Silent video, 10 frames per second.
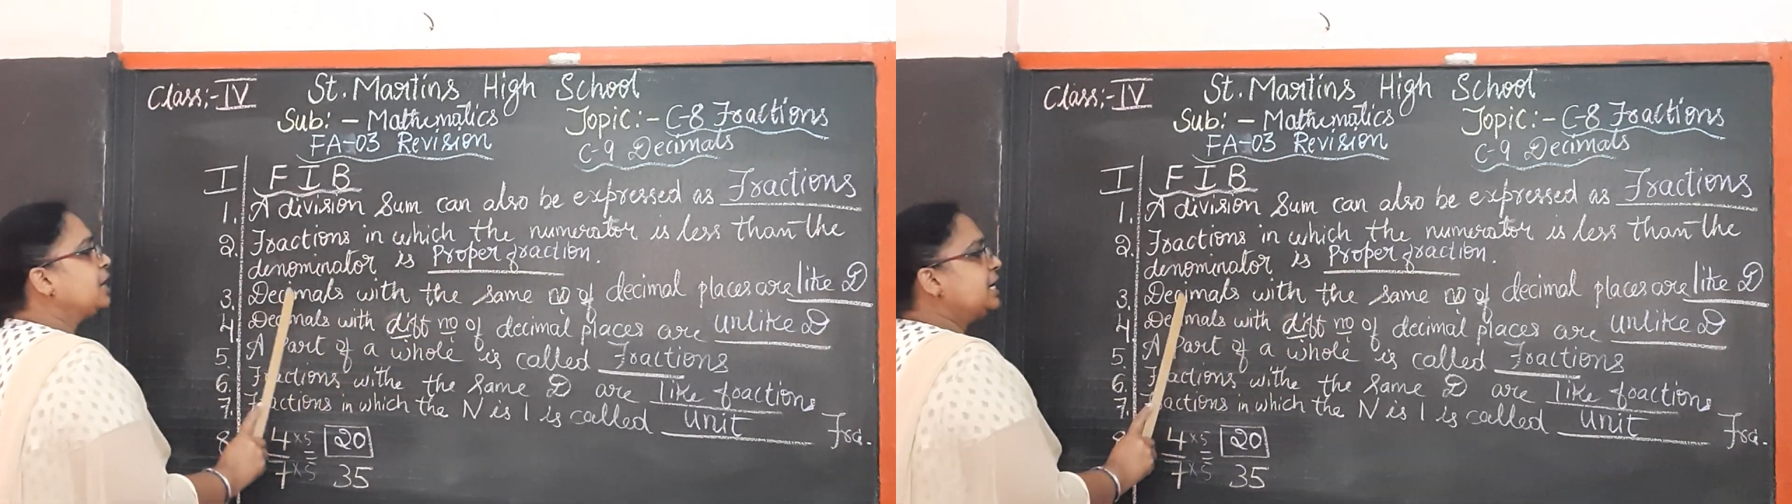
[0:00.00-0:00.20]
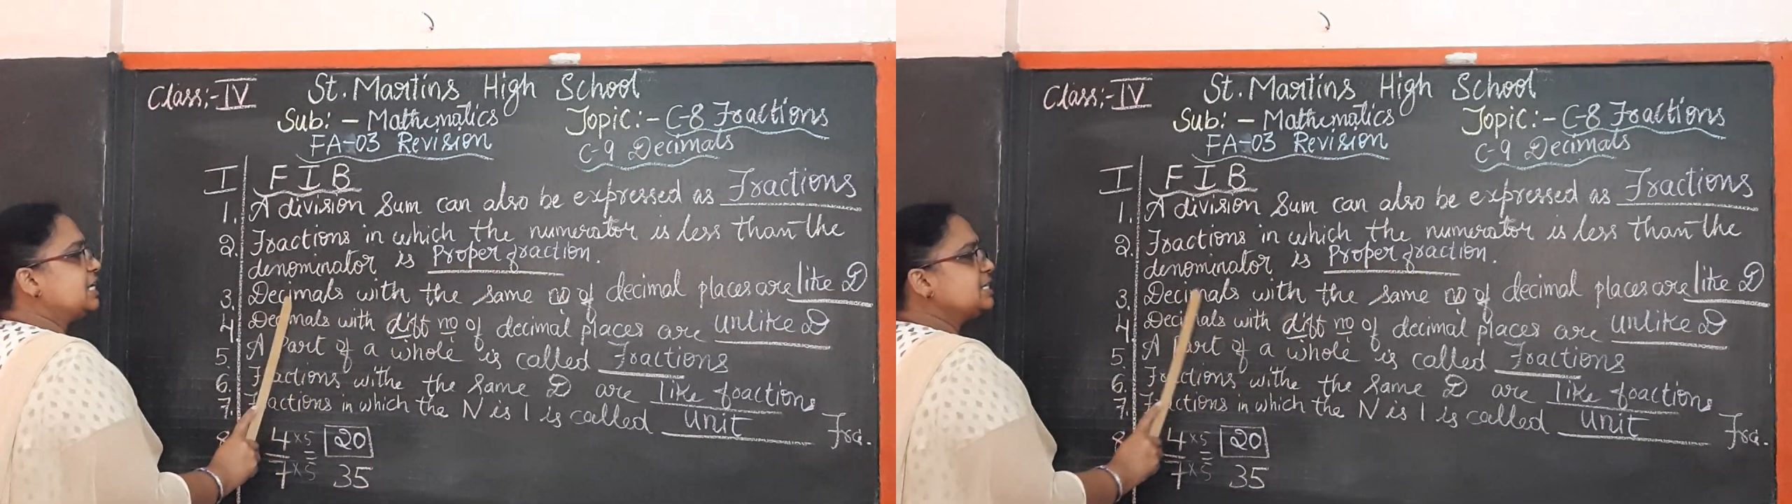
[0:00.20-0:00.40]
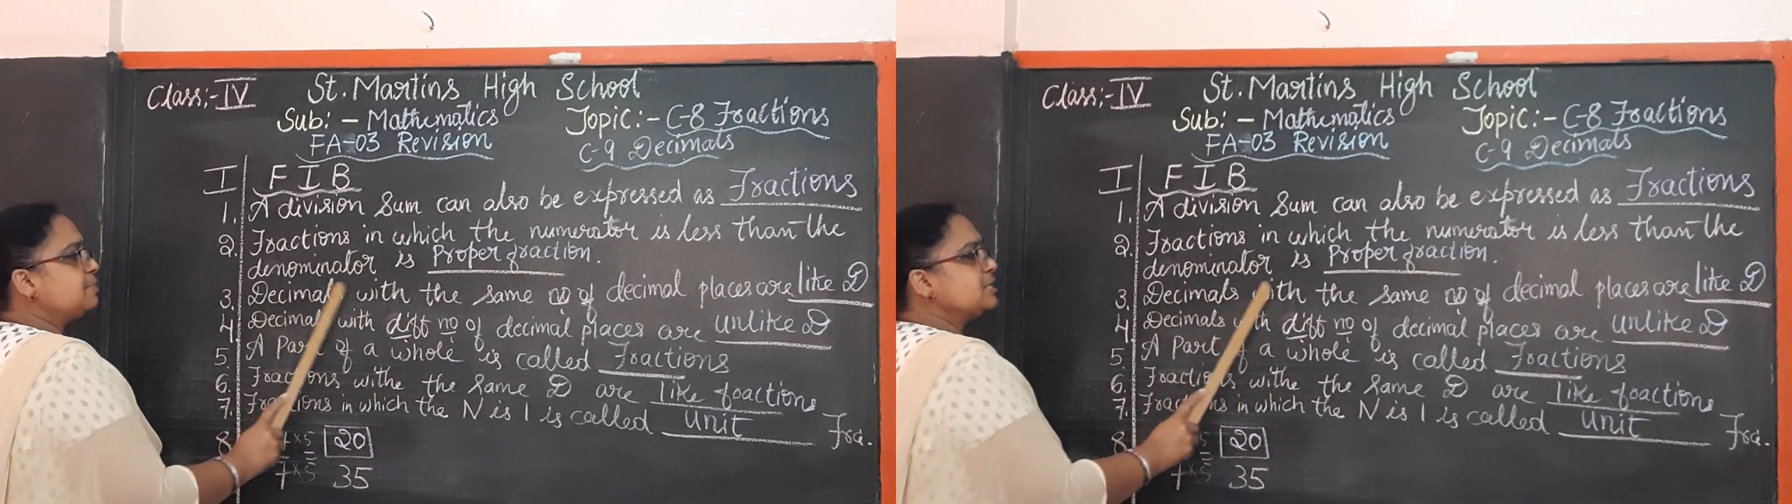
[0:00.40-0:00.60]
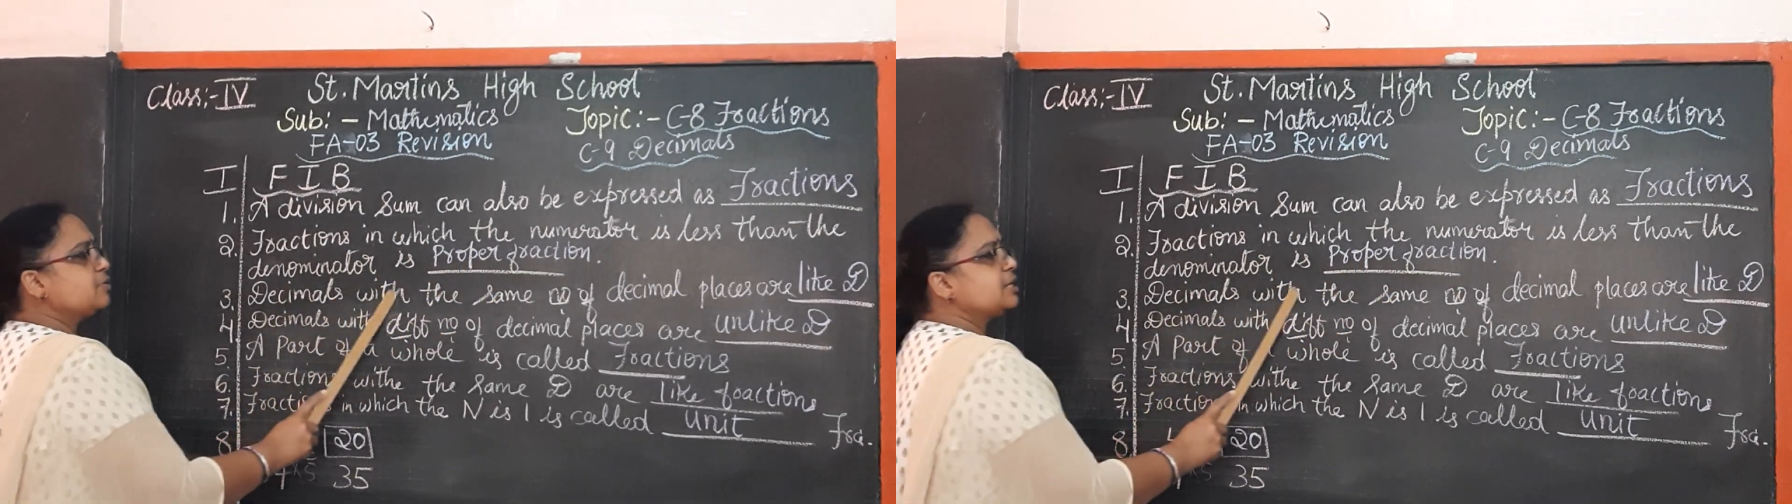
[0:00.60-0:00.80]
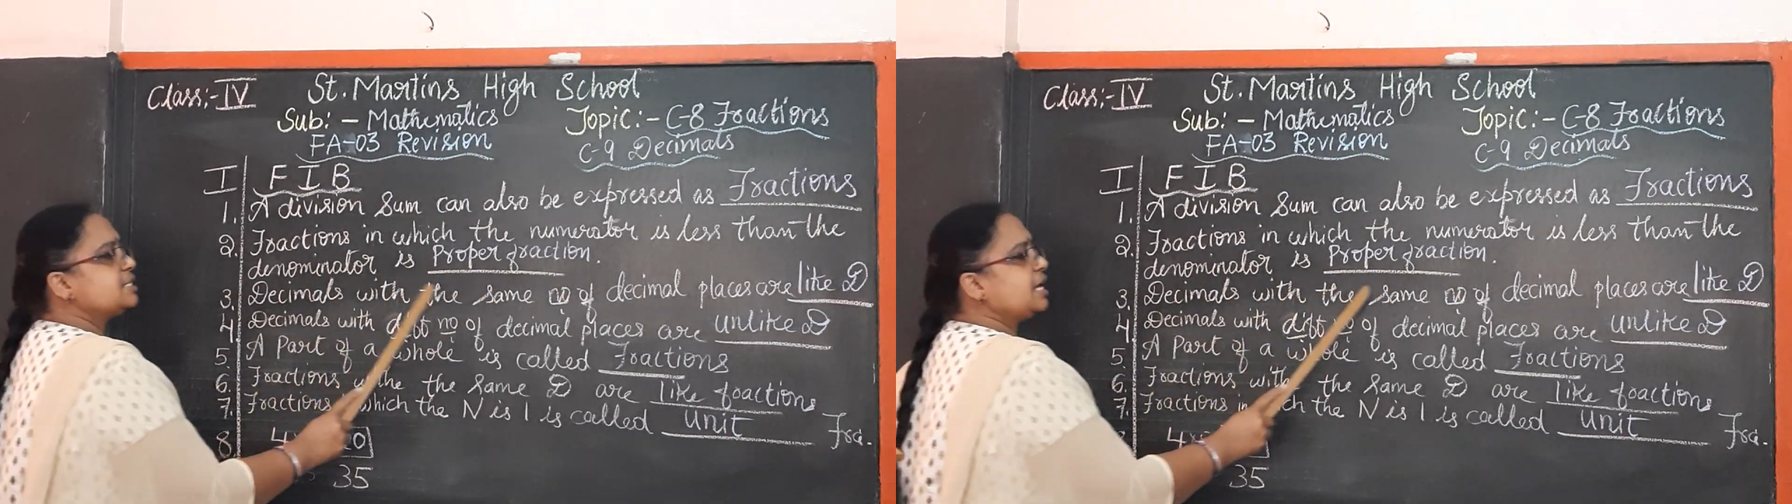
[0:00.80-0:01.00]
Decimals with
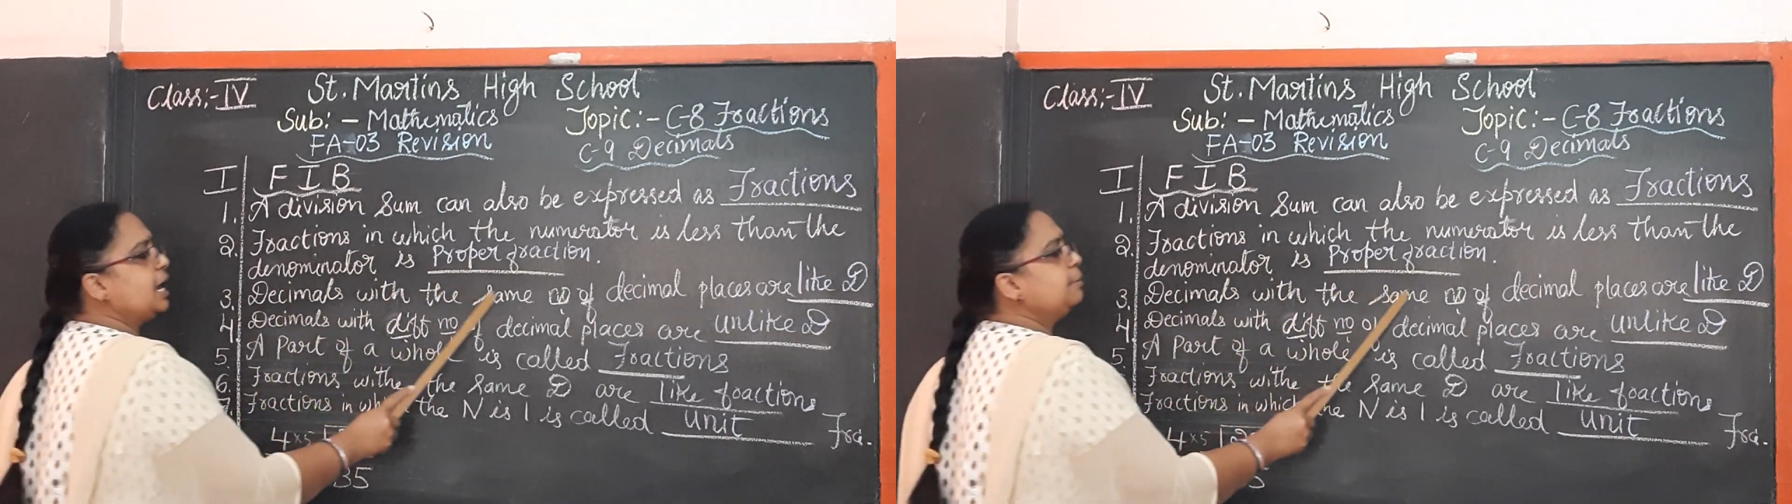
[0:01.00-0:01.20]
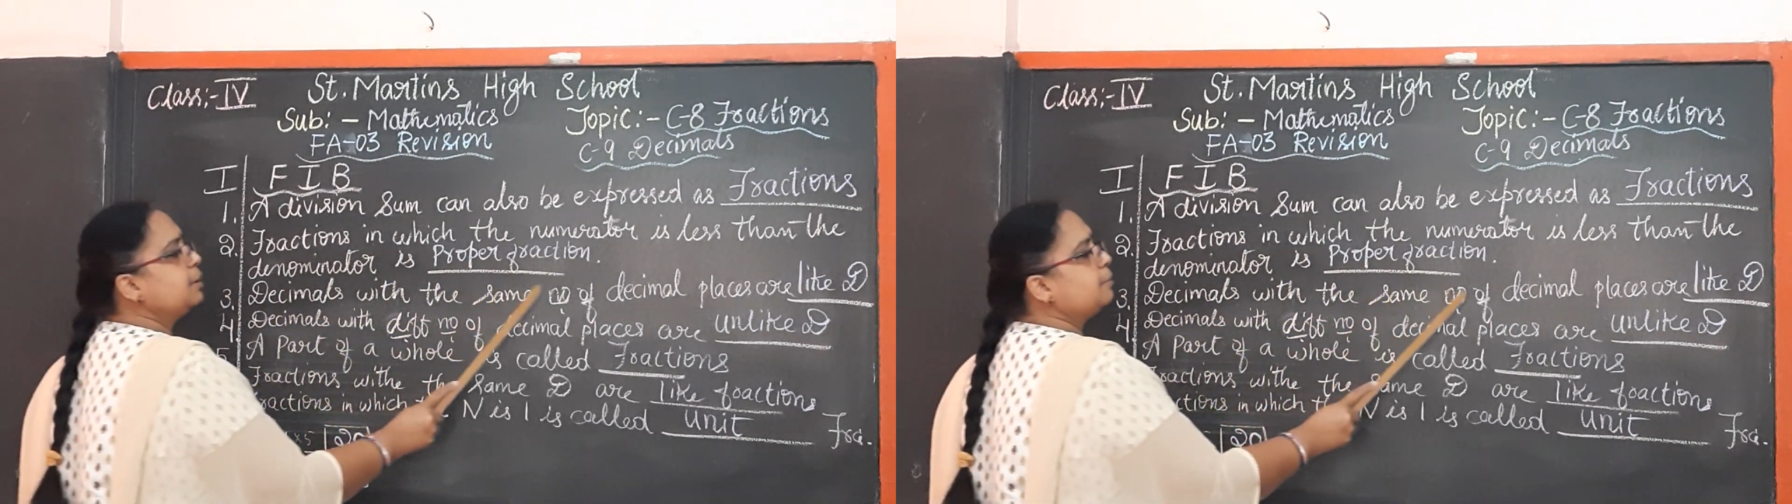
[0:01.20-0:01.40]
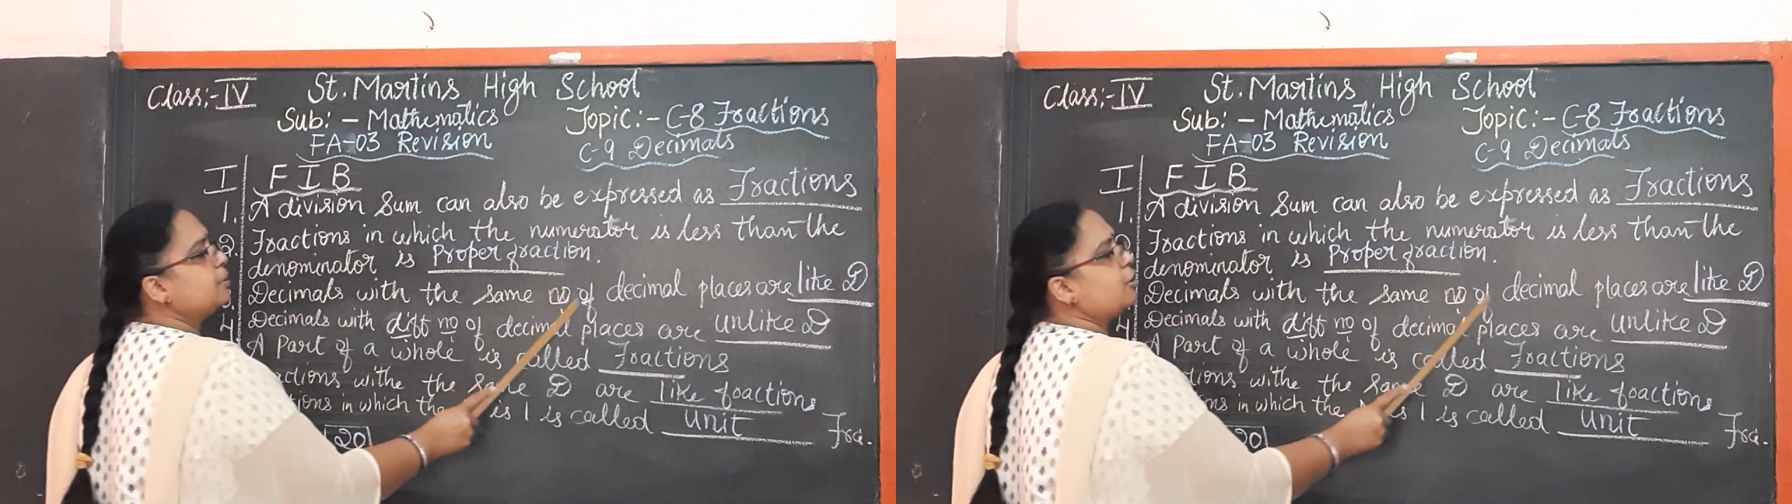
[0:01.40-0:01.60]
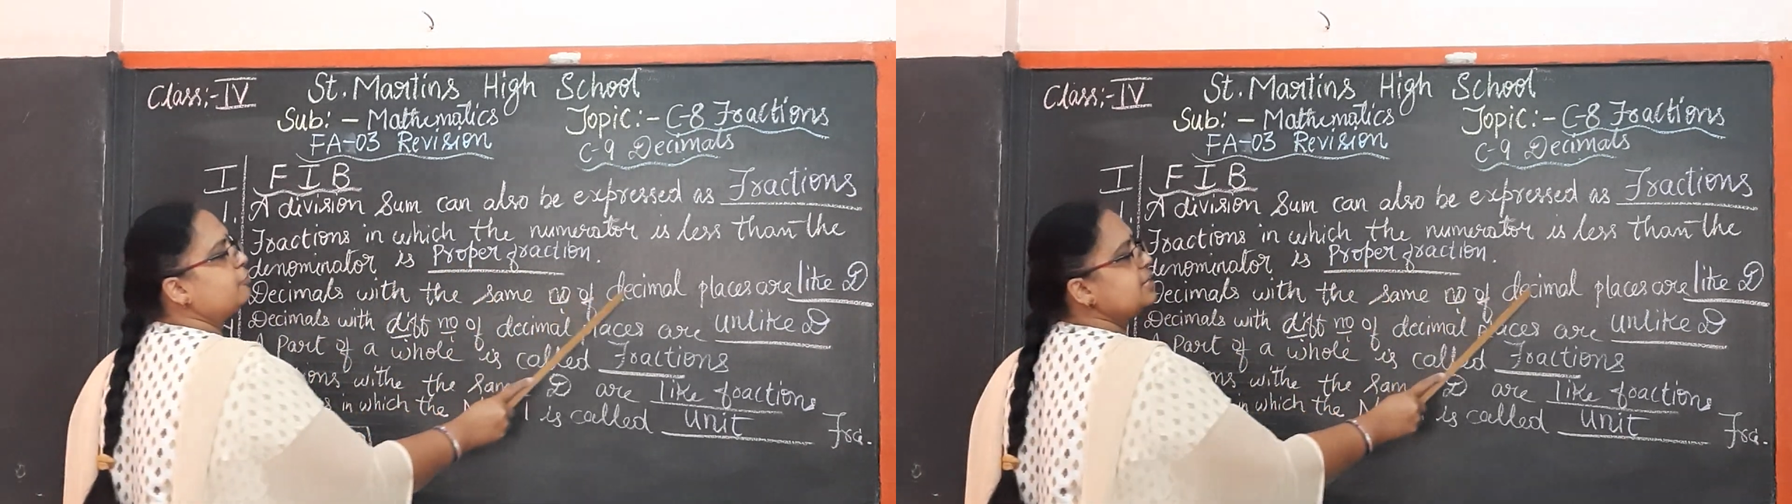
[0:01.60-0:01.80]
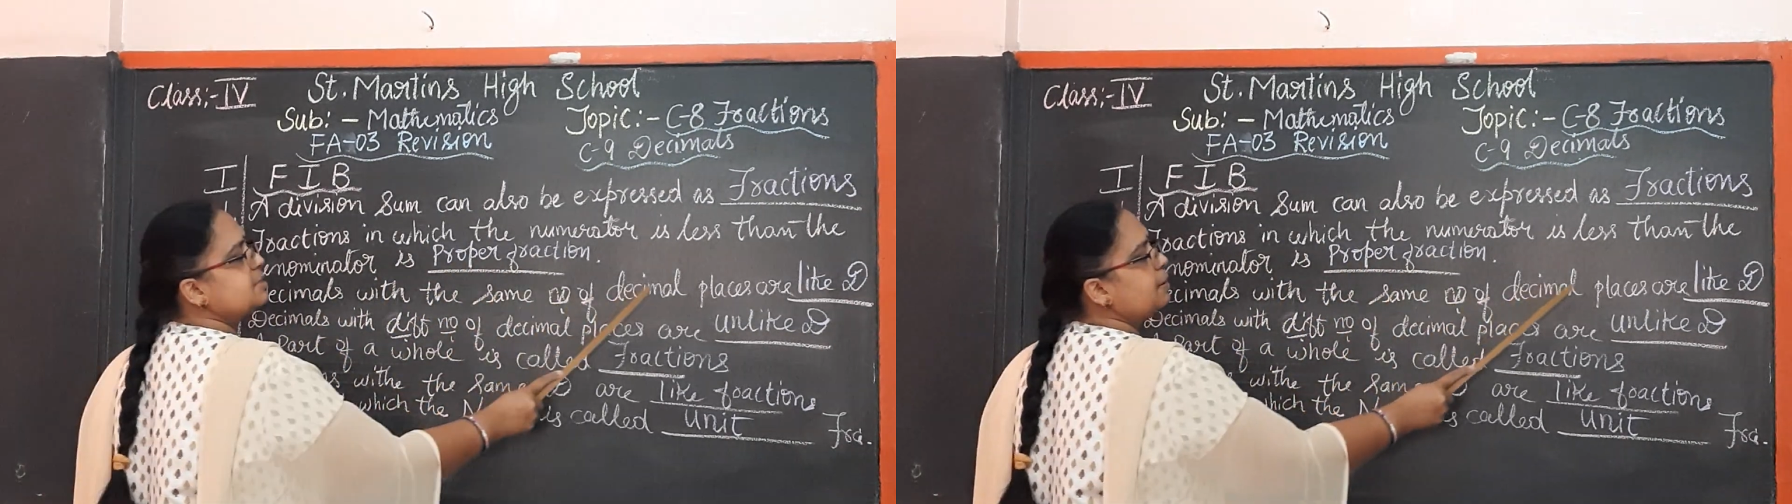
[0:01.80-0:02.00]
the same number of
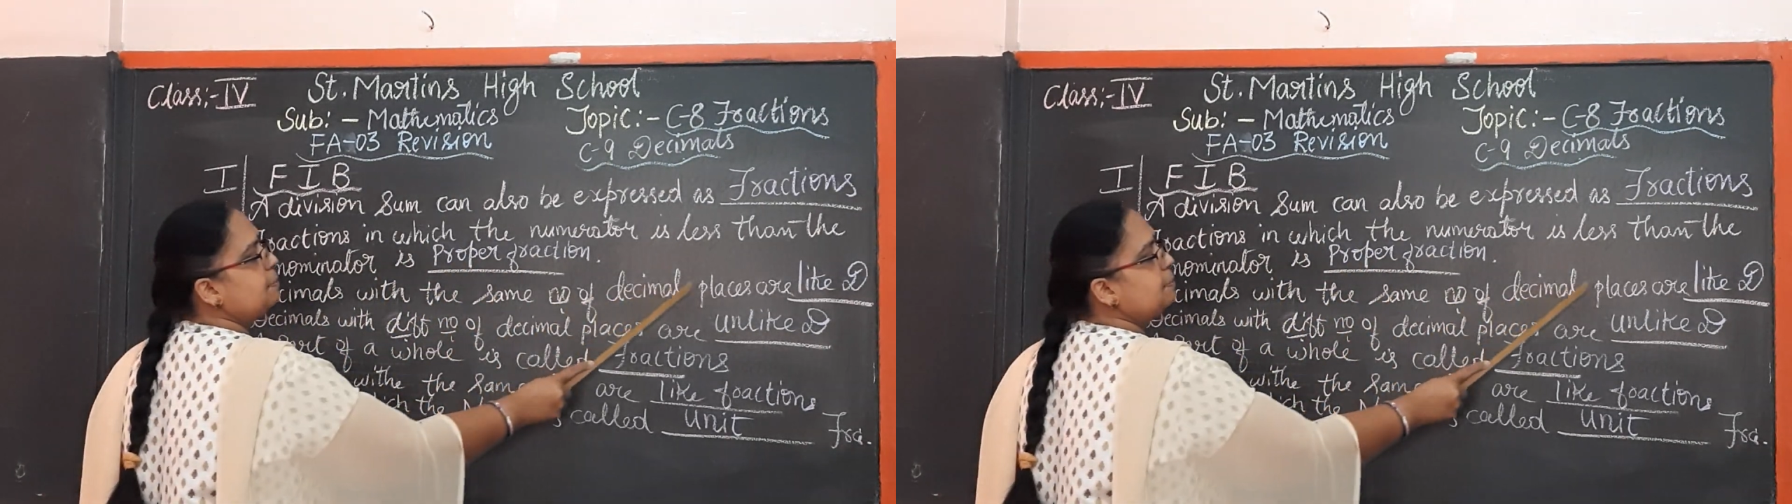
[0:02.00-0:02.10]
decimal